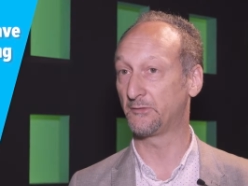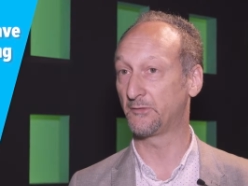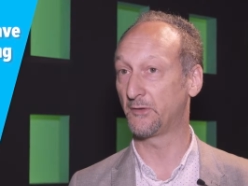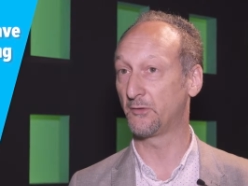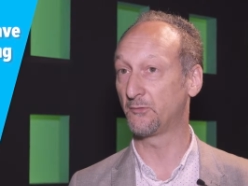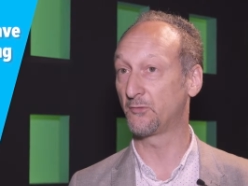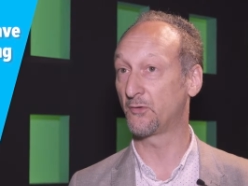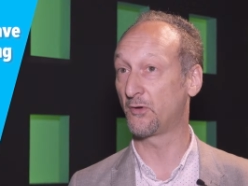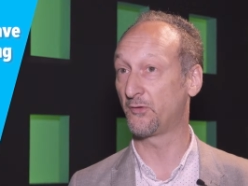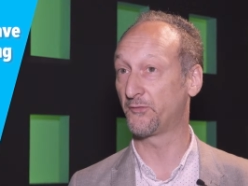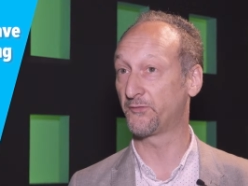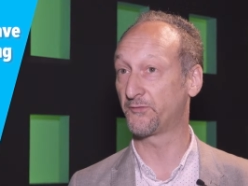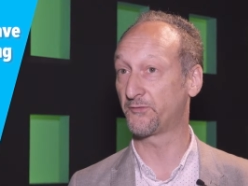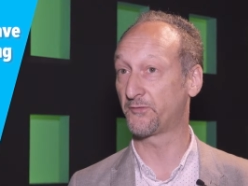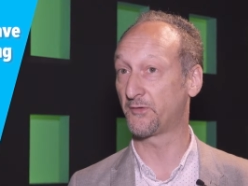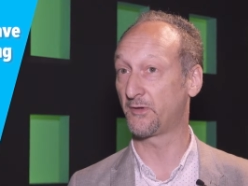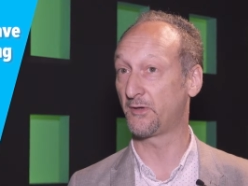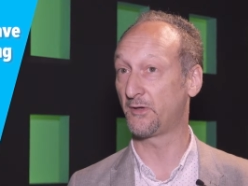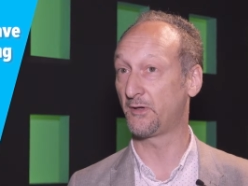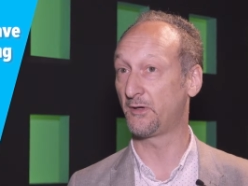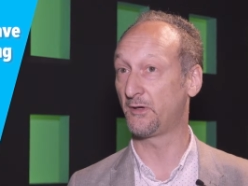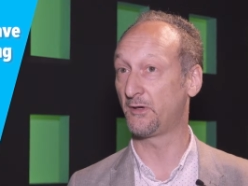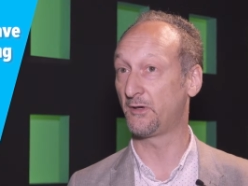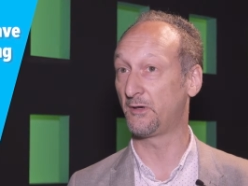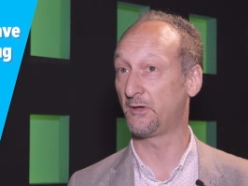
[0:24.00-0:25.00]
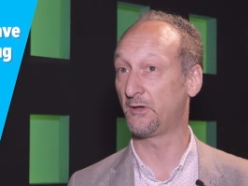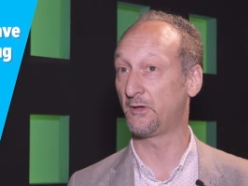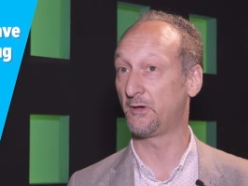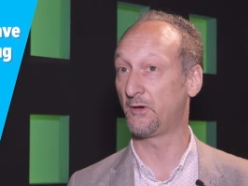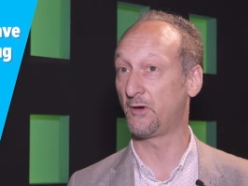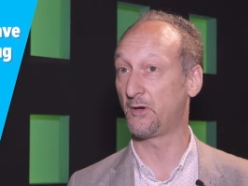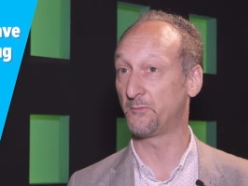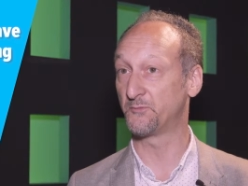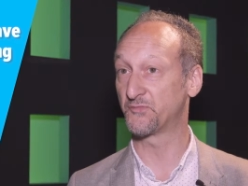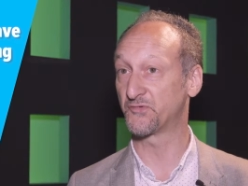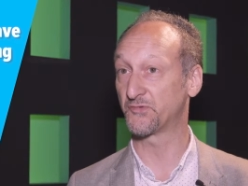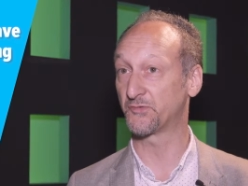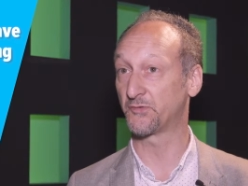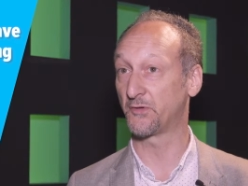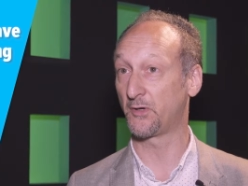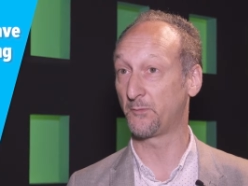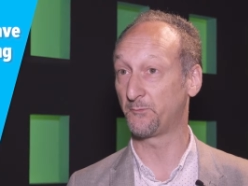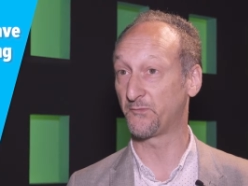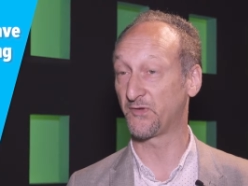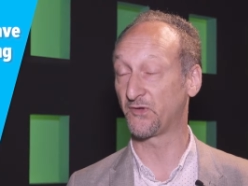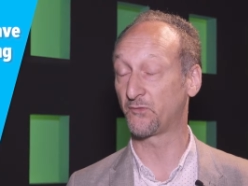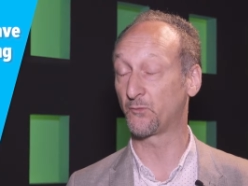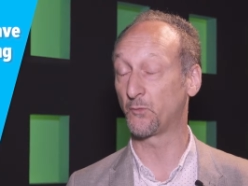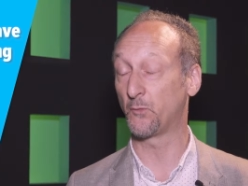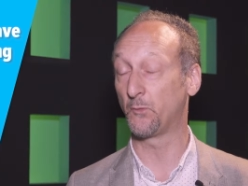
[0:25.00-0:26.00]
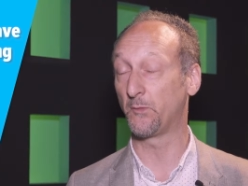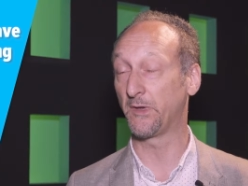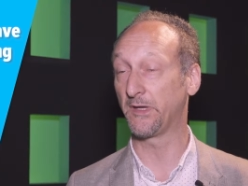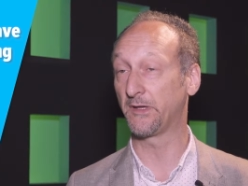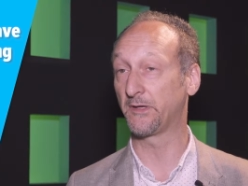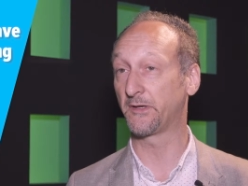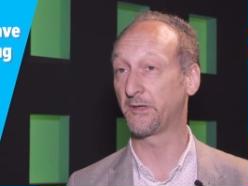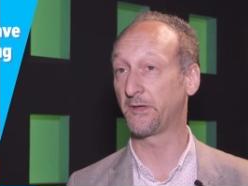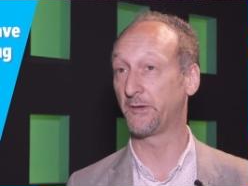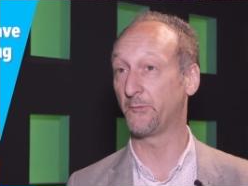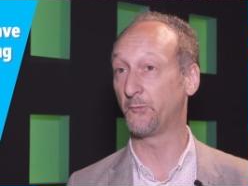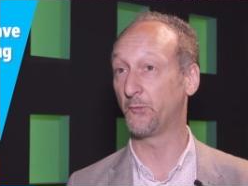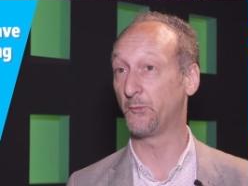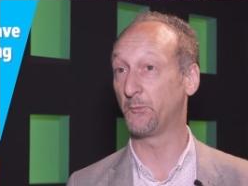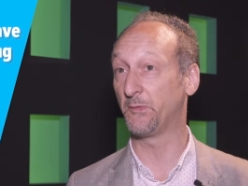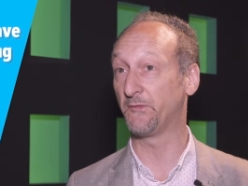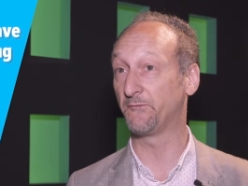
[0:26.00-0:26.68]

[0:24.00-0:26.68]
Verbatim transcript: low-cost optics will